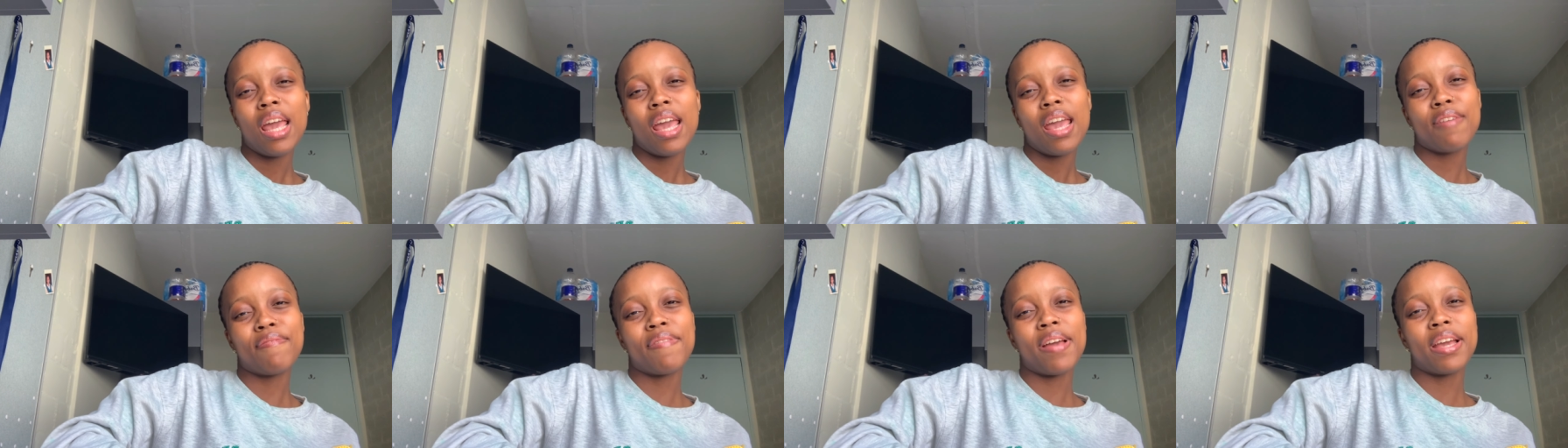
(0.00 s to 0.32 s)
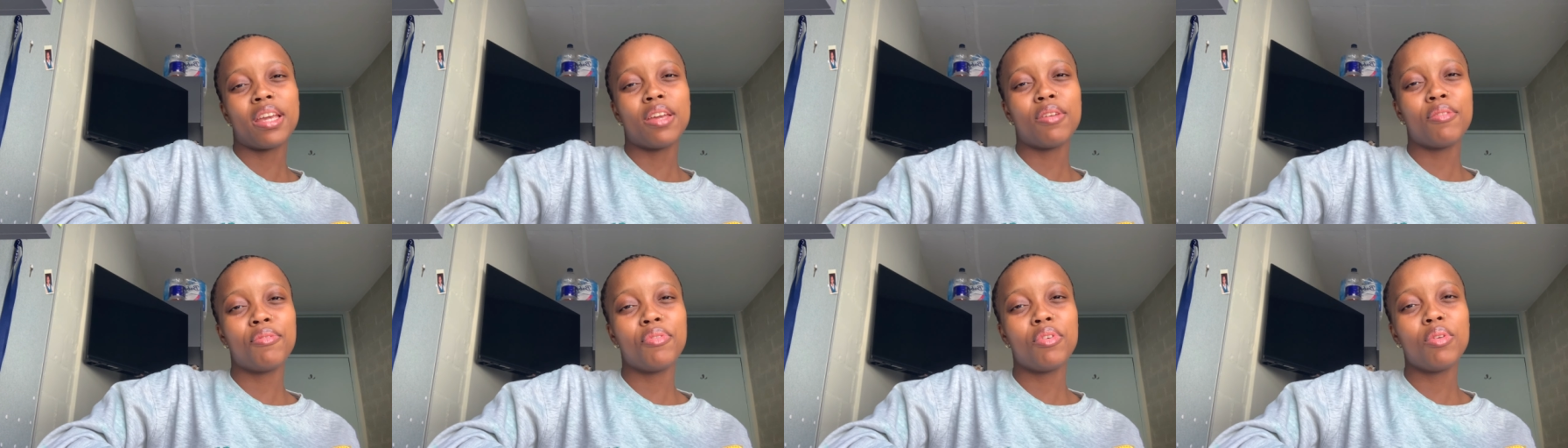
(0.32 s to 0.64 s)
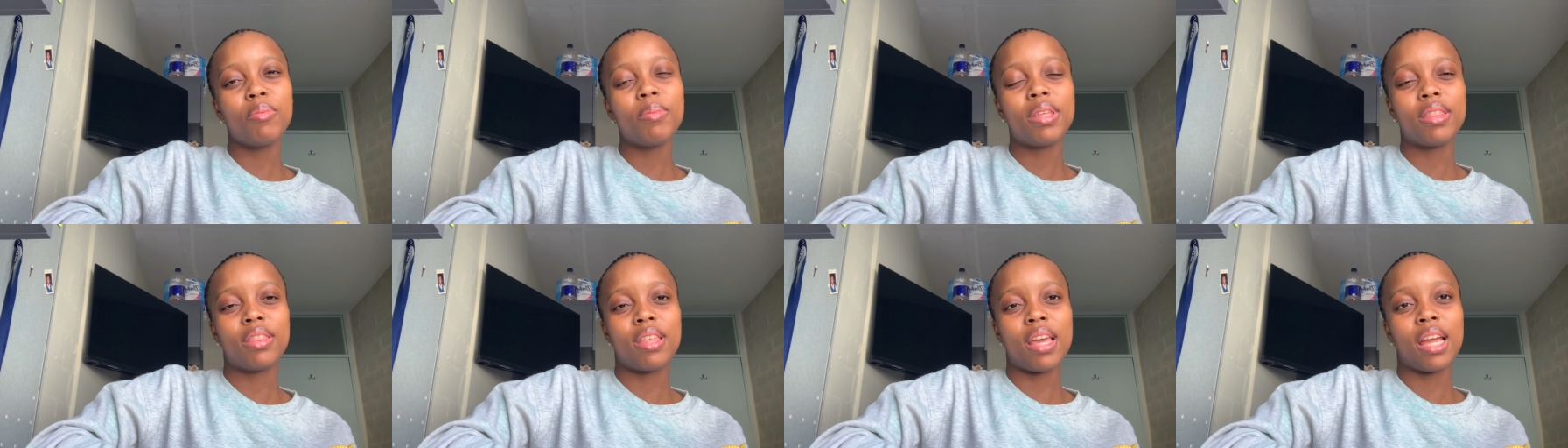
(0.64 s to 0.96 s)
If I can
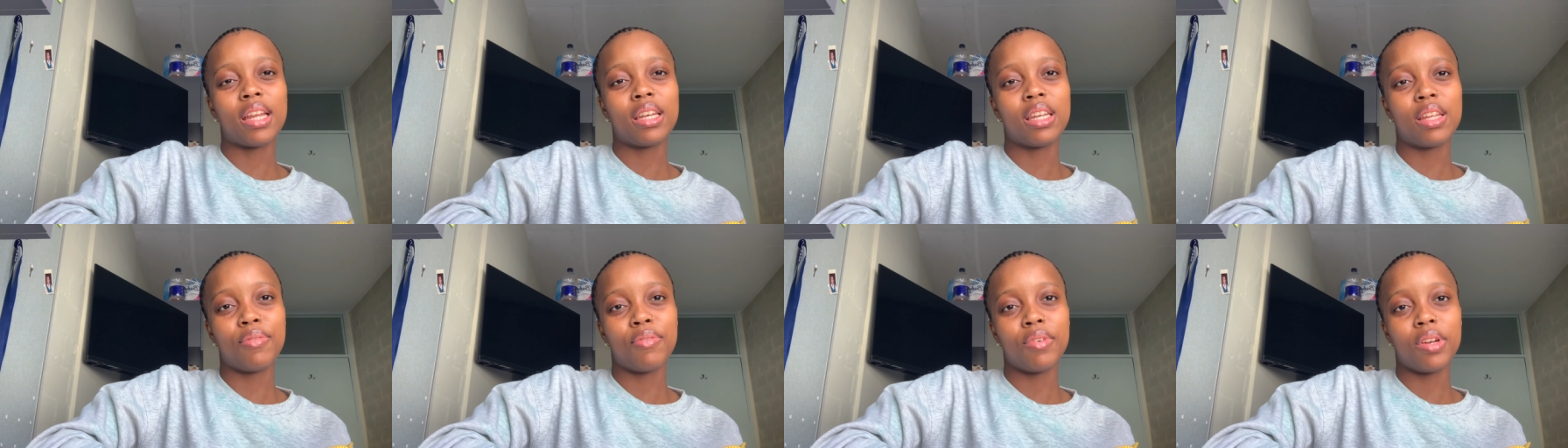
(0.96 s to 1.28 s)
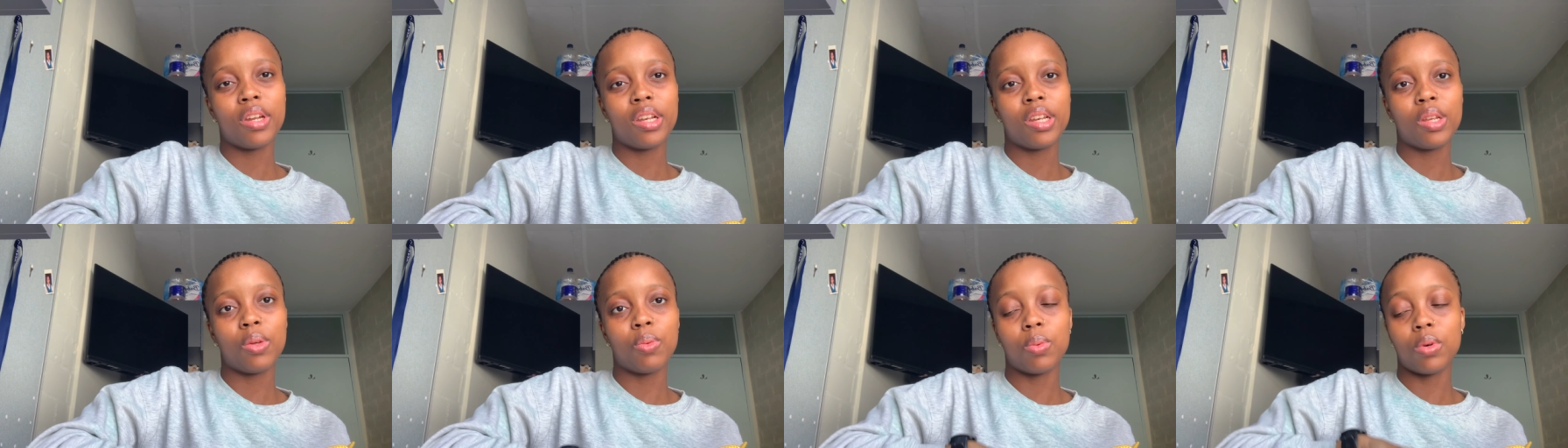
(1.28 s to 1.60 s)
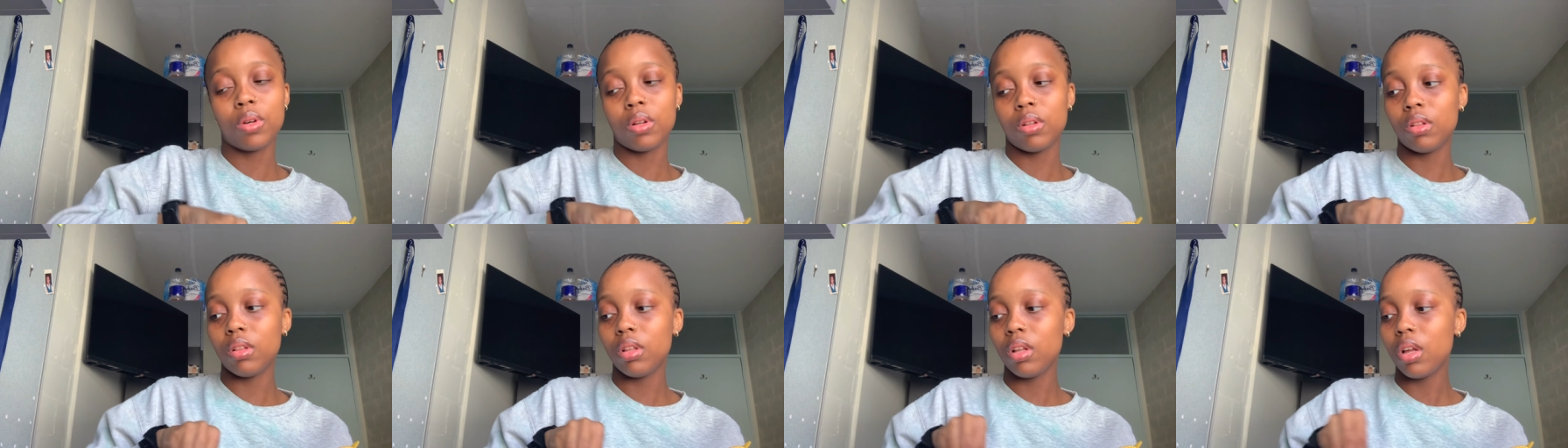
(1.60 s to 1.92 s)
film in there, I definitely
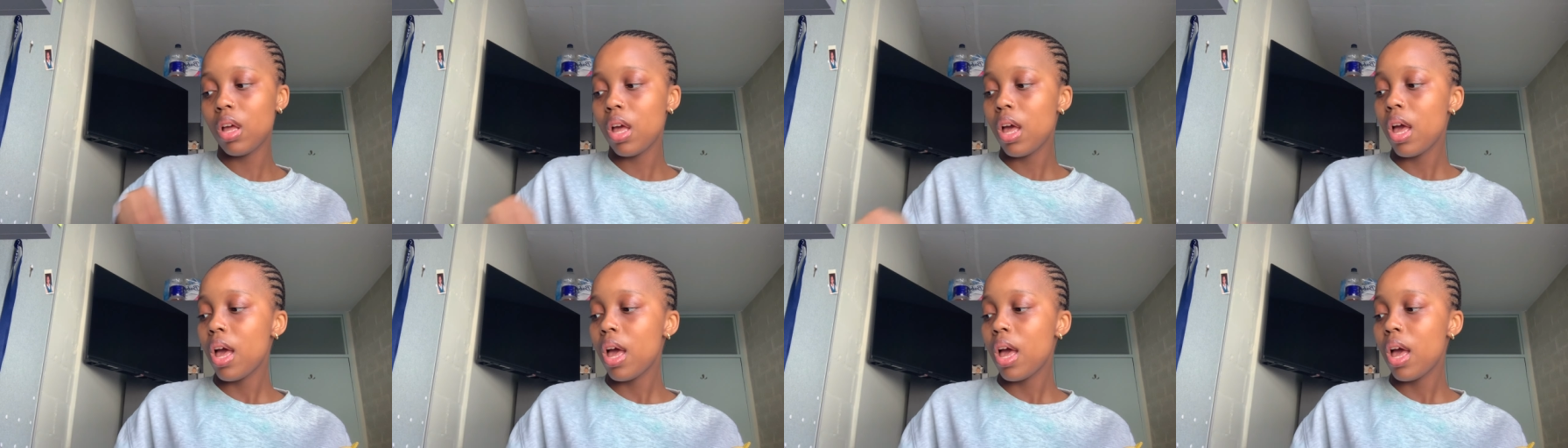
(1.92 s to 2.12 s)
will.